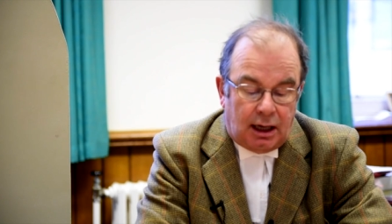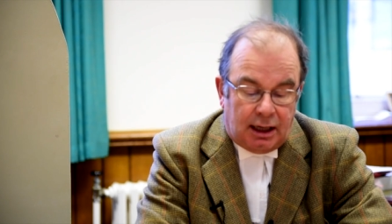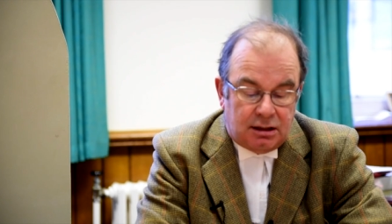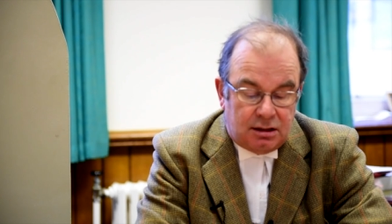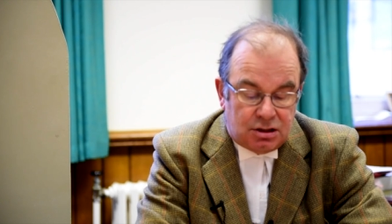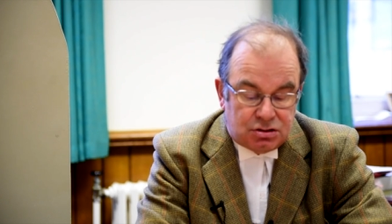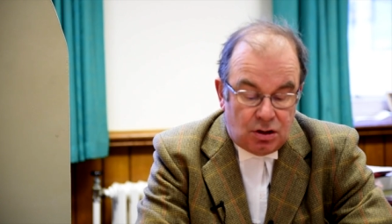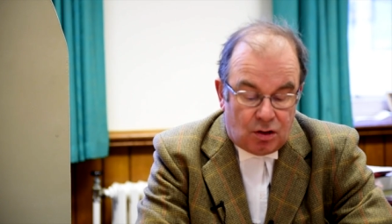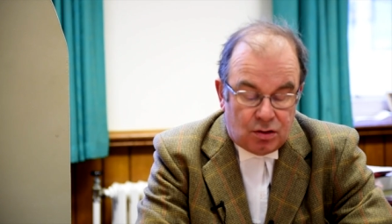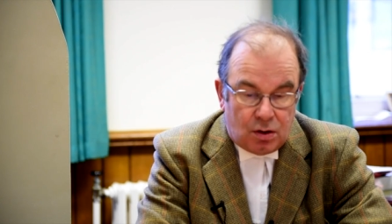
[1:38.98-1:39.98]
and does
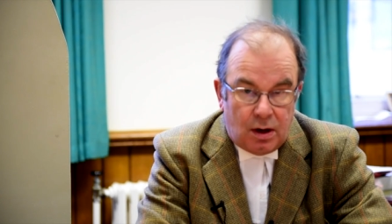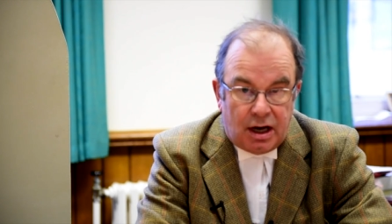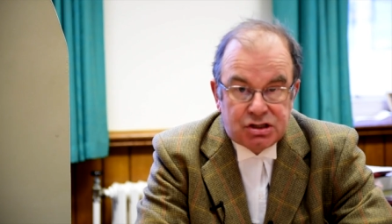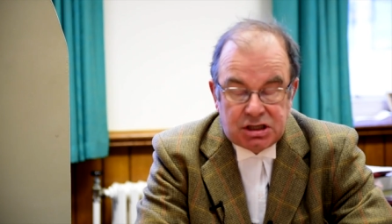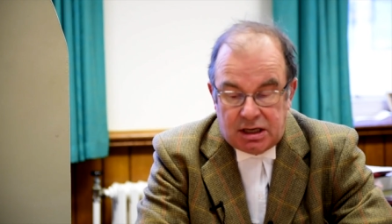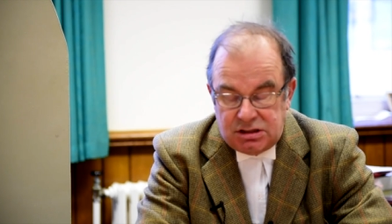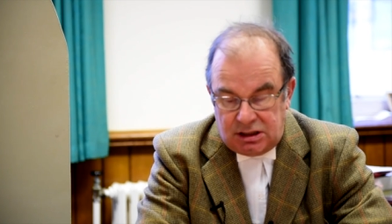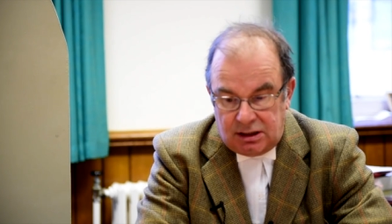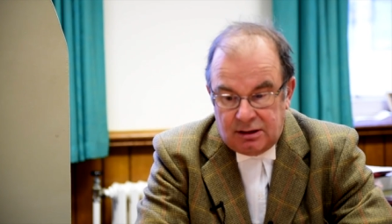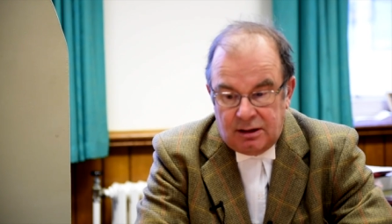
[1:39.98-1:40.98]
not require
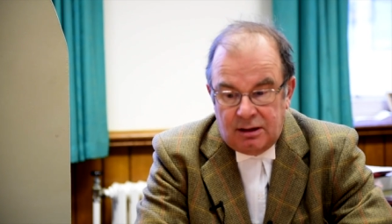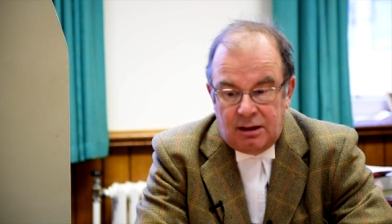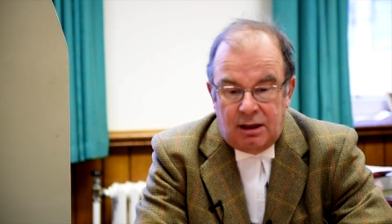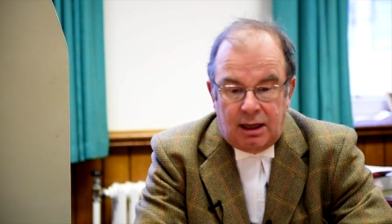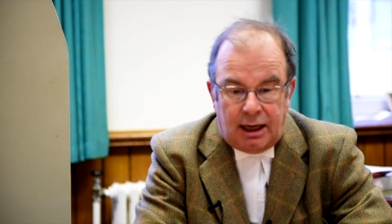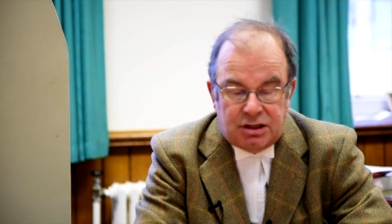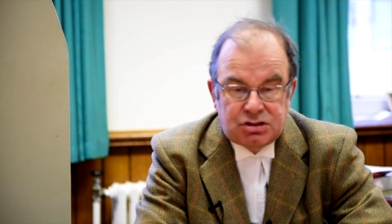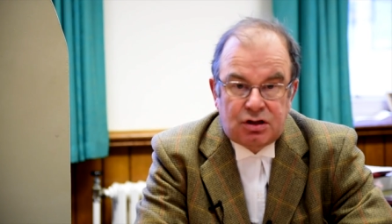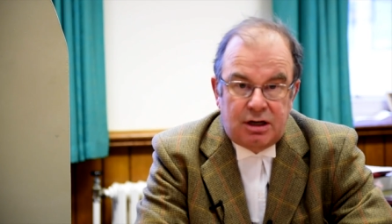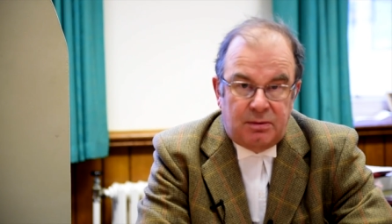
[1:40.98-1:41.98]
shouting and
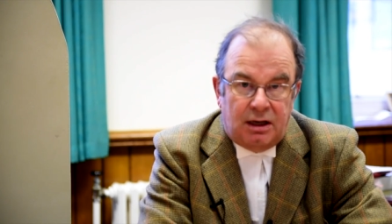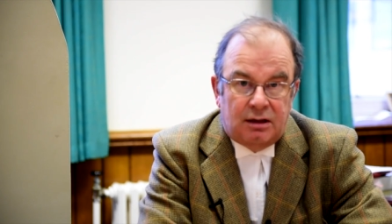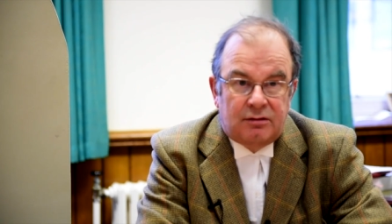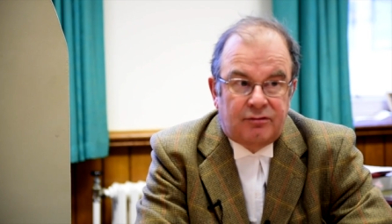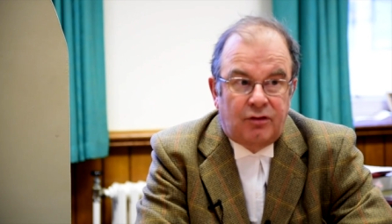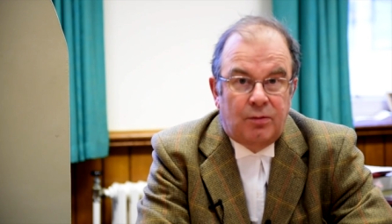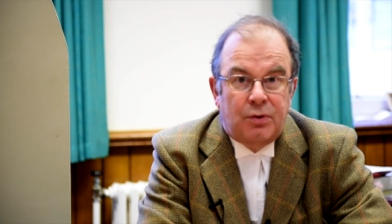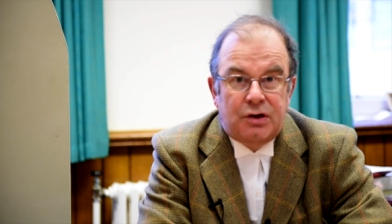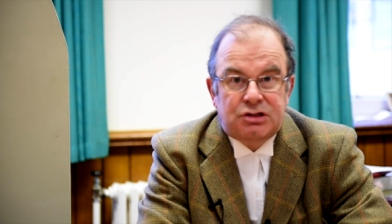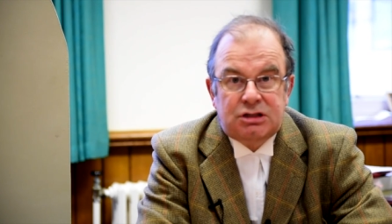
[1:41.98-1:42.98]
screaming for
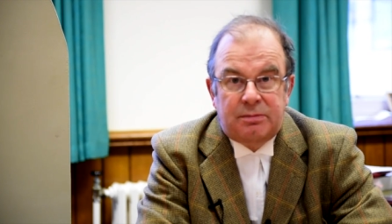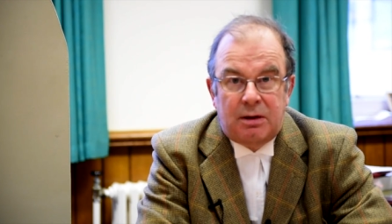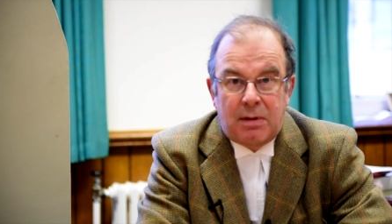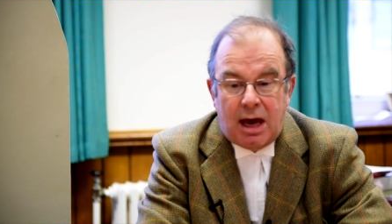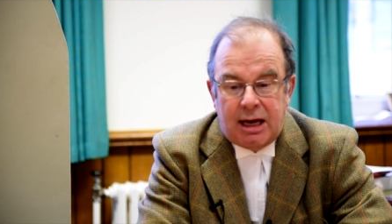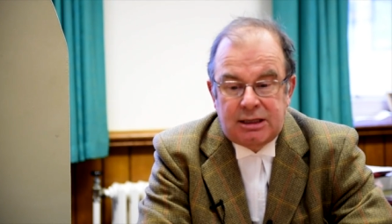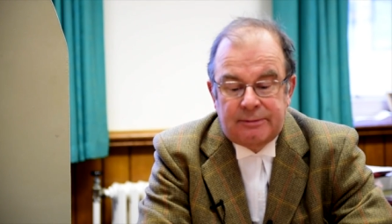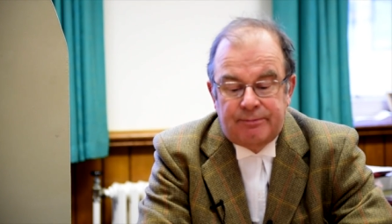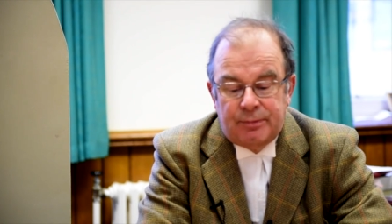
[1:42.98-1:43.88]
points to be made.